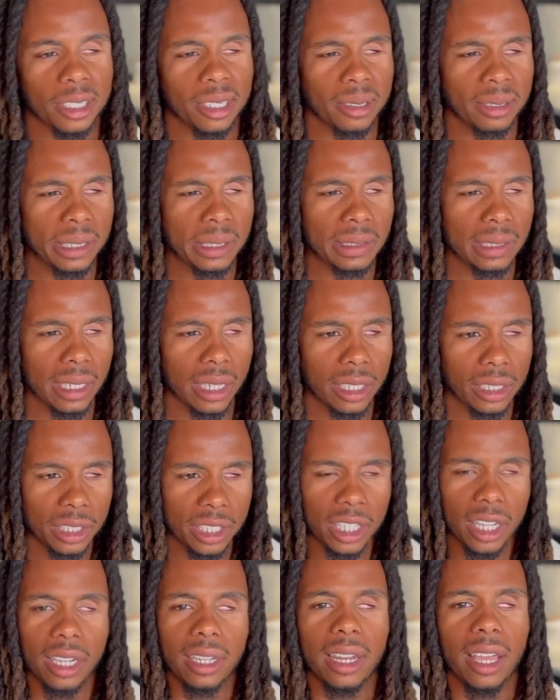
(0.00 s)
They was like
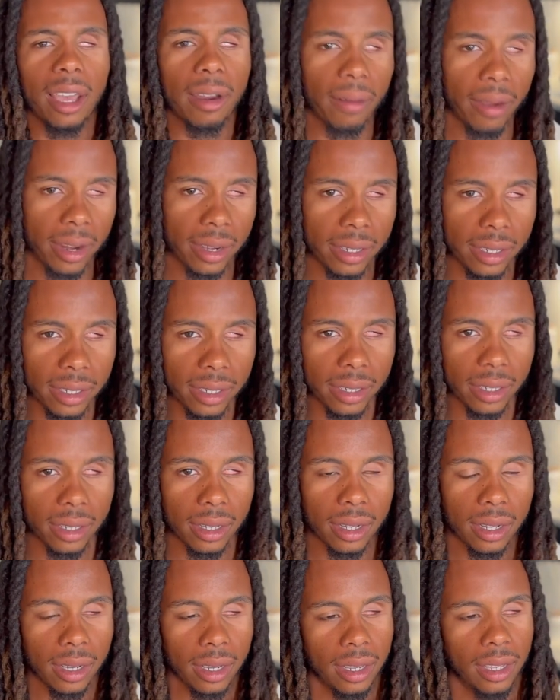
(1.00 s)
cut that right there.
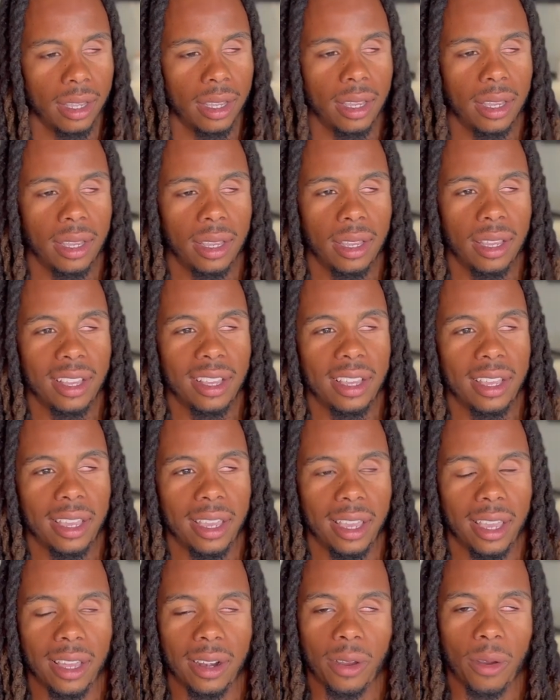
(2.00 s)

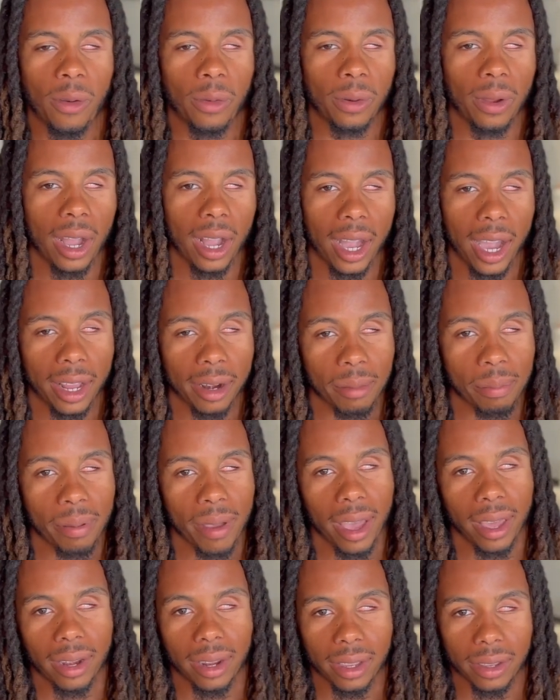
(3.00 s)
And I don't know, I kind of
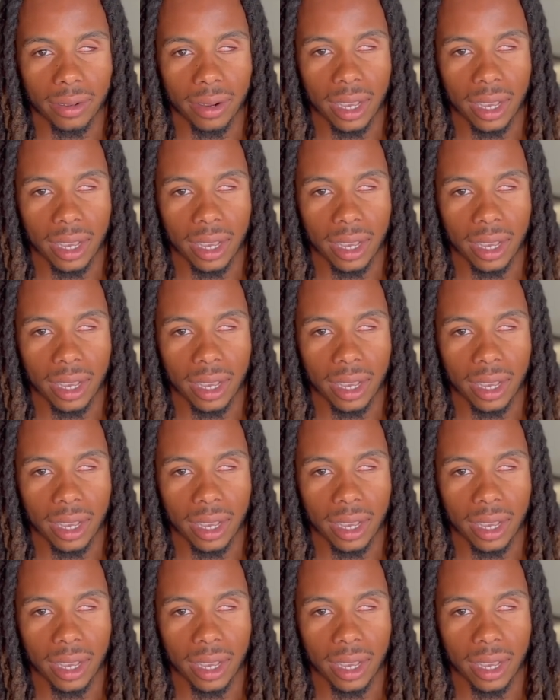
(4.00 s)
panicked.